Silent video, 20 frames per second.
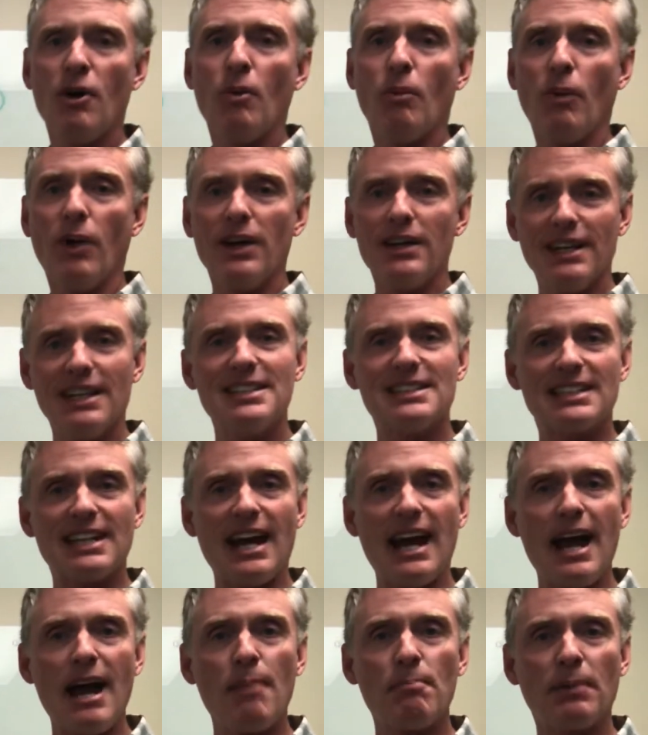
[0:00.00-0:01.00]
what needs to
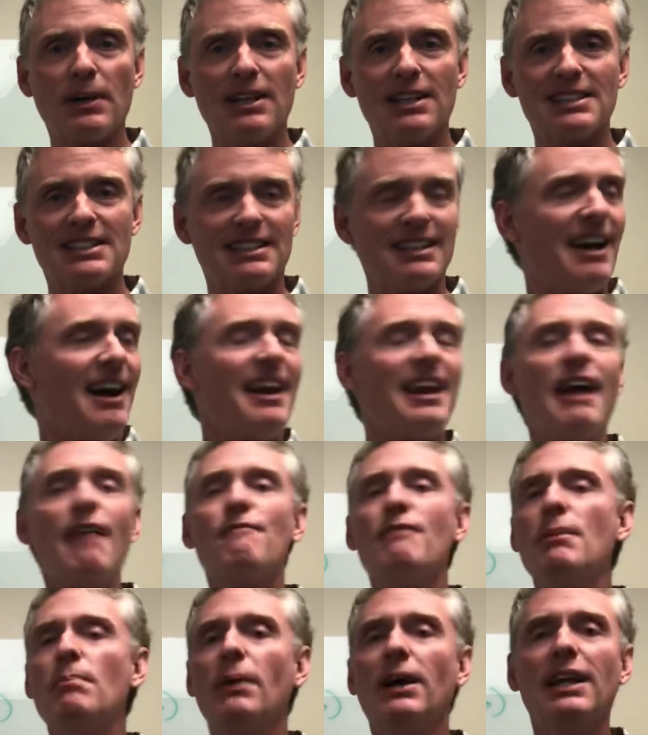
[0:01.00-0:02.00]
happen is not
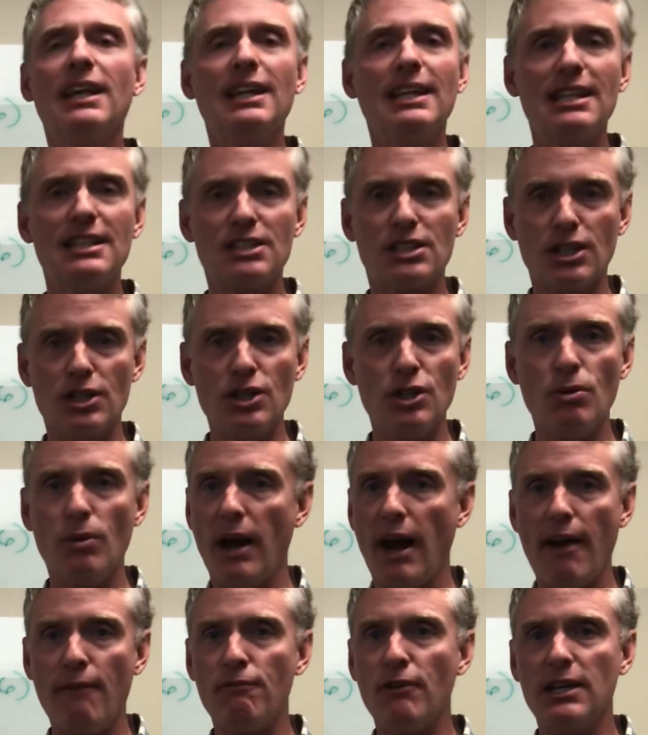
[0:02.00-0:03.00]
everybody needs to do
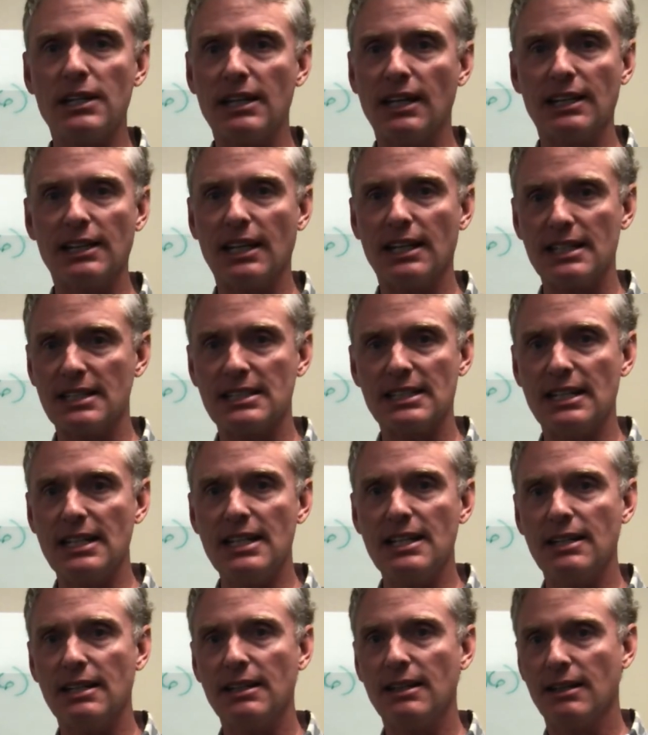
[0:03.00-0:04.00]
everything that is
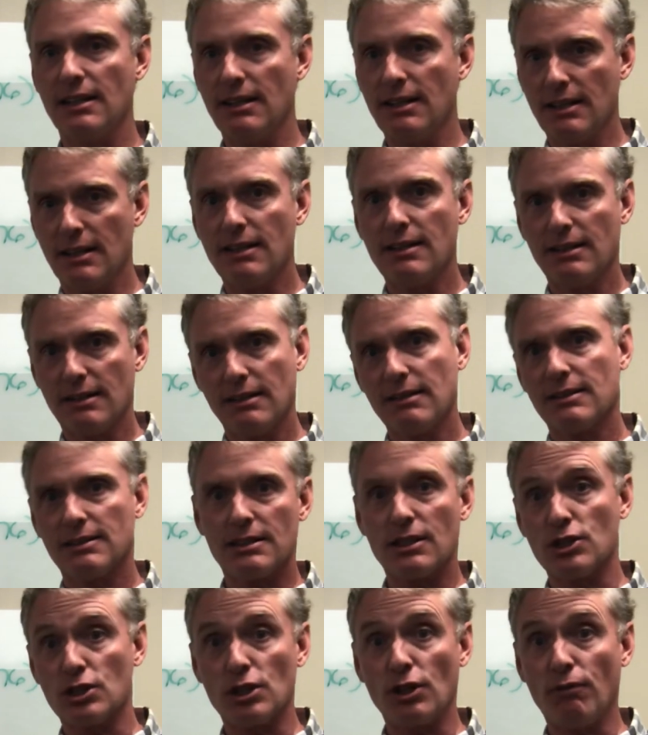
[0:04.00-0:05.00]
needed
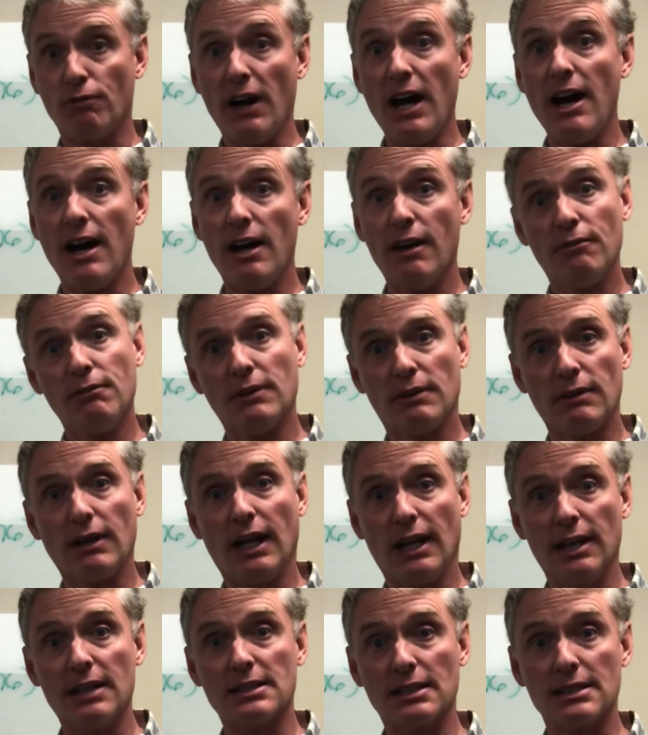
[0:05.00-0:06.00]
to survive
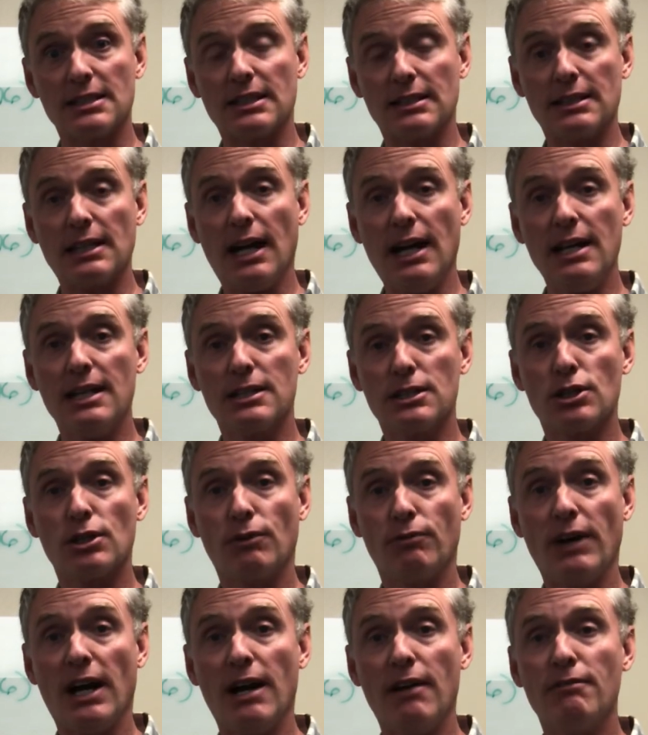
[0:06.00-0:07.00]
and as a society to
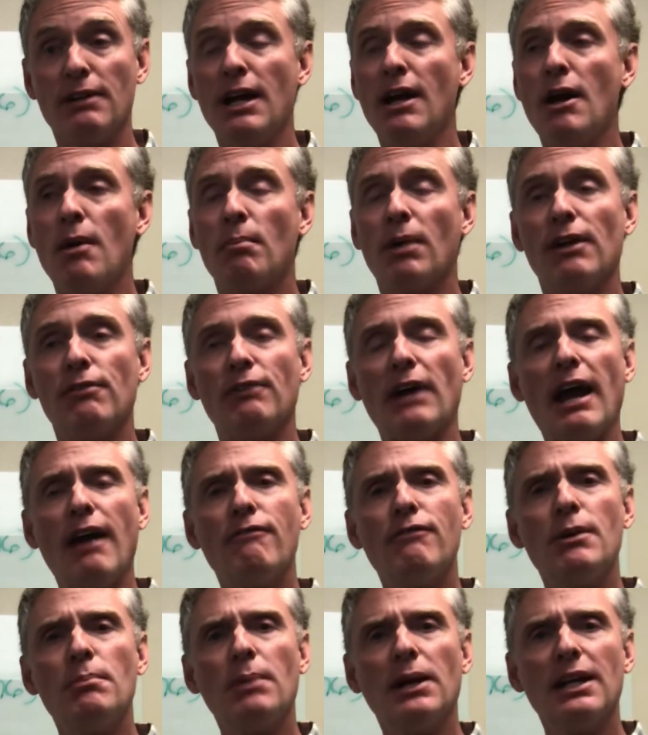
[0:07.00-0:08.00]
survive. But if
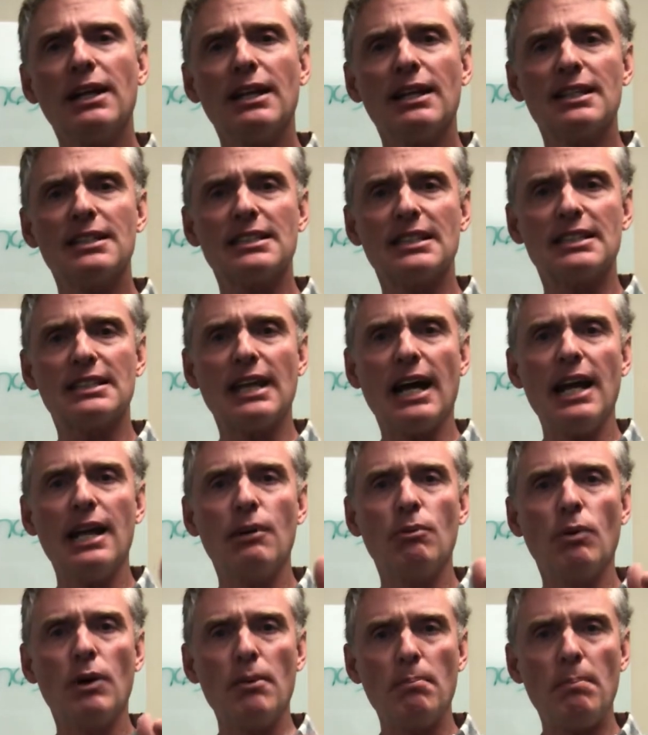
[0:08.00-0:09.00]
everybody in a society
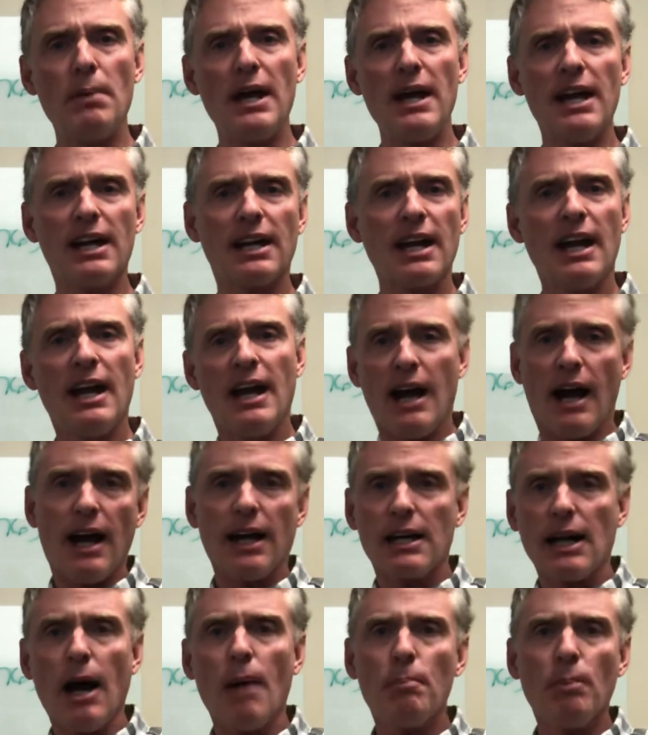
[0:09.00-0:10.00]
would pick a
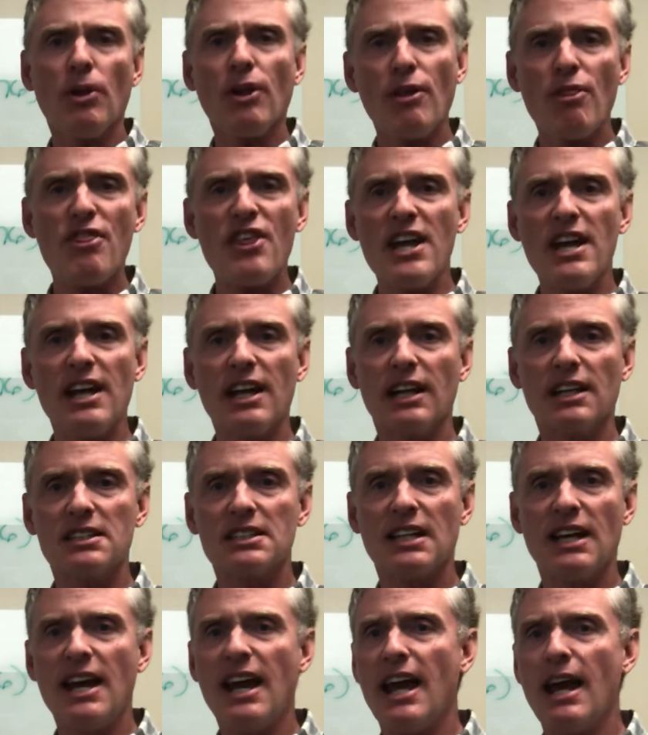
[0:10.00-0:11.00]
couple of things
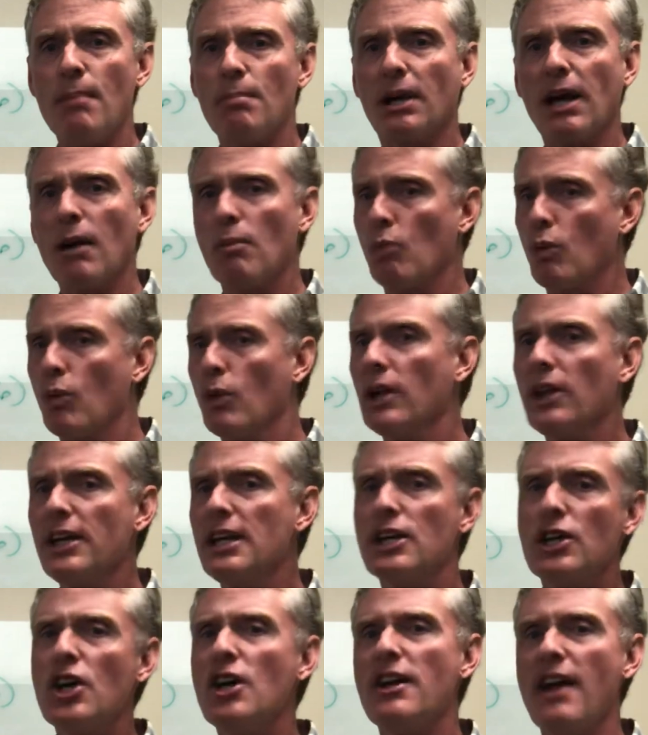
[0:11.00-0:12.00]
and become really
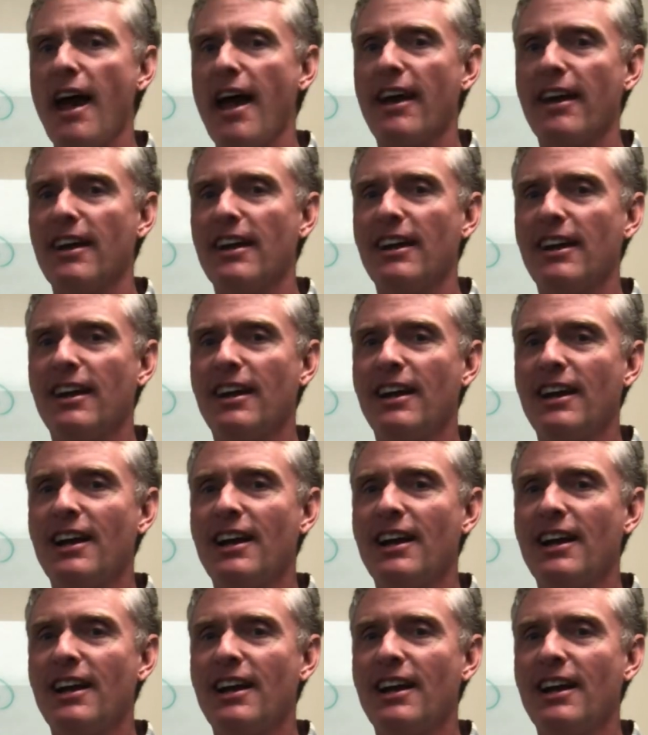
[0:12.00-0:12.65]
good at it,